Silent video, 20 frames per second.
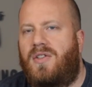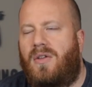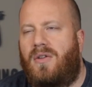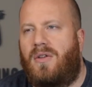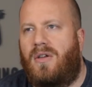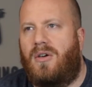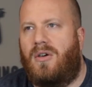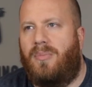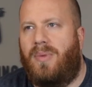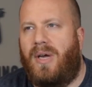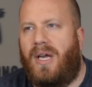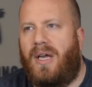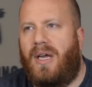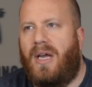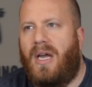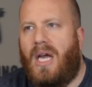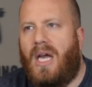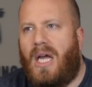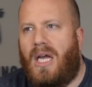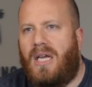a little bit.
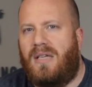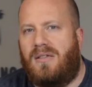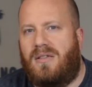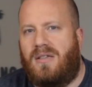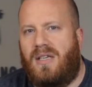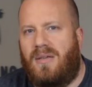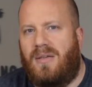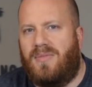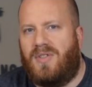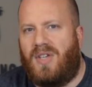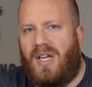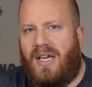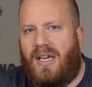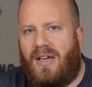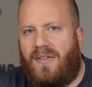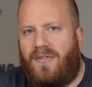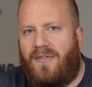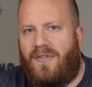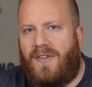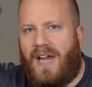It seems like
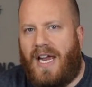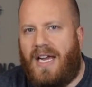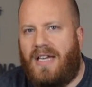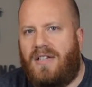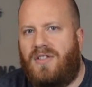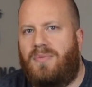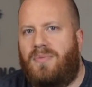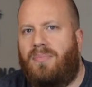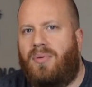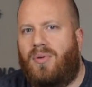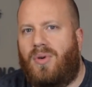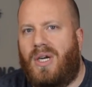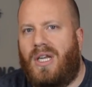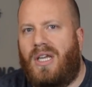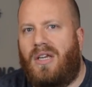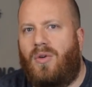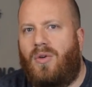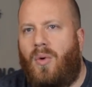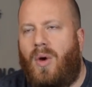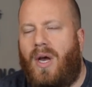it fades
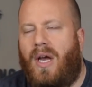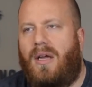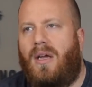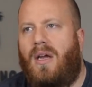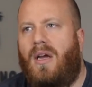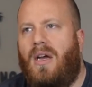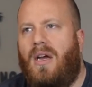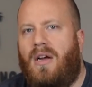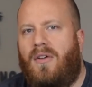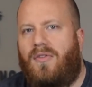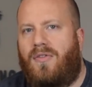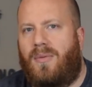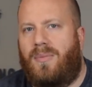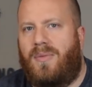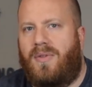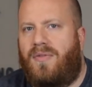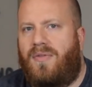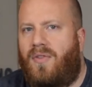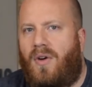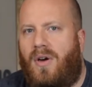pretty quick from
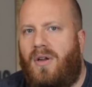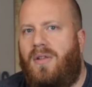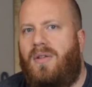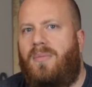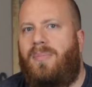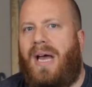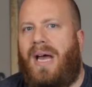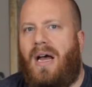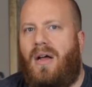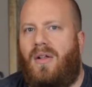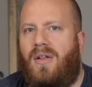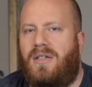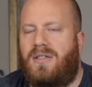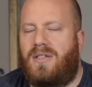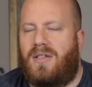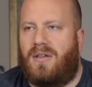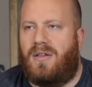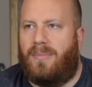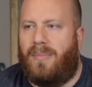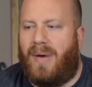the front of the palate
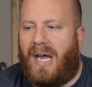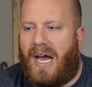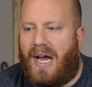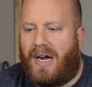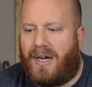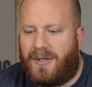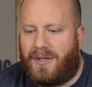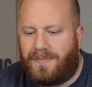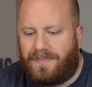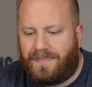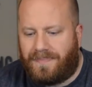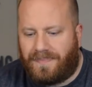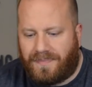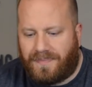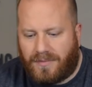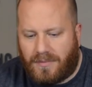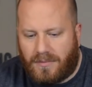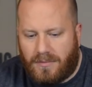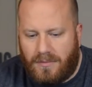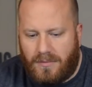to the back.
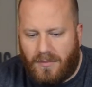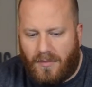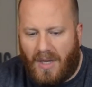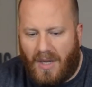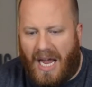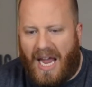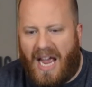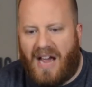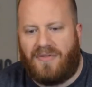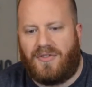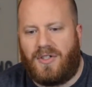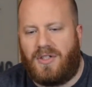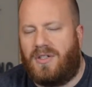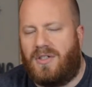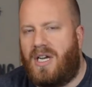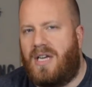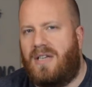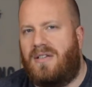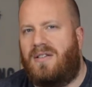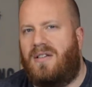
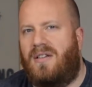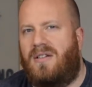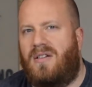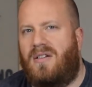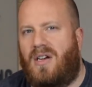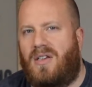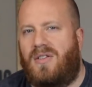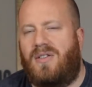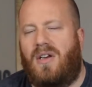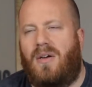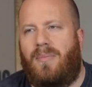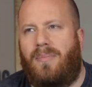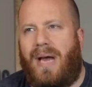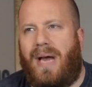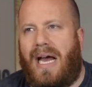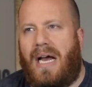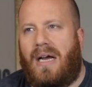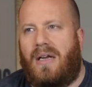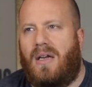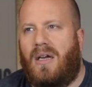Aftertaste, it does come
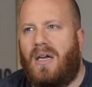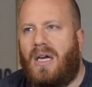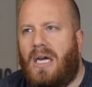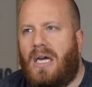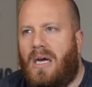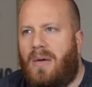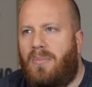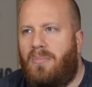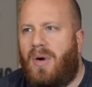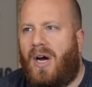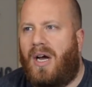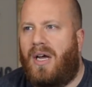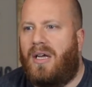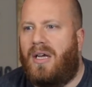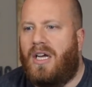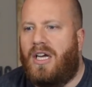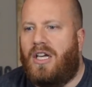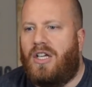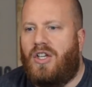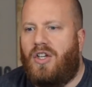back, but
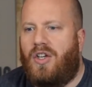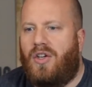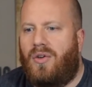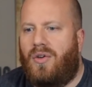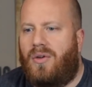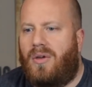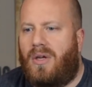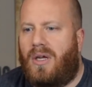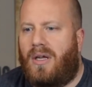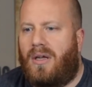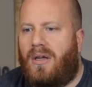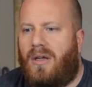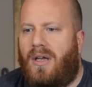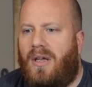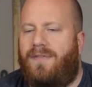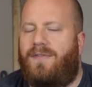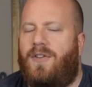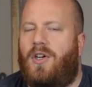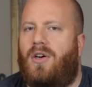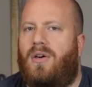
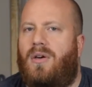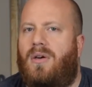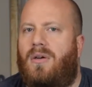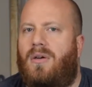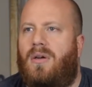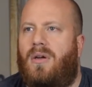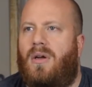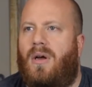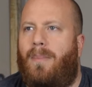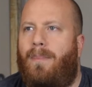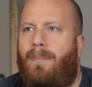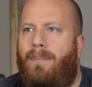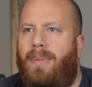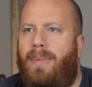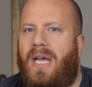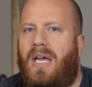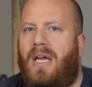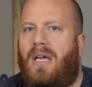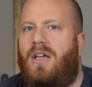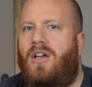if you're a
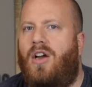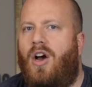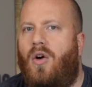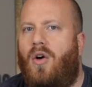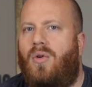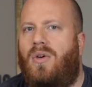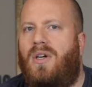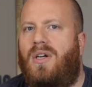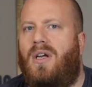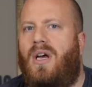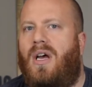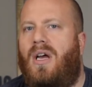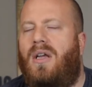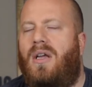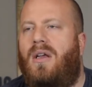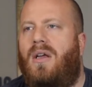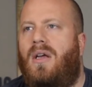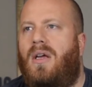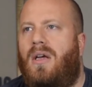big coconut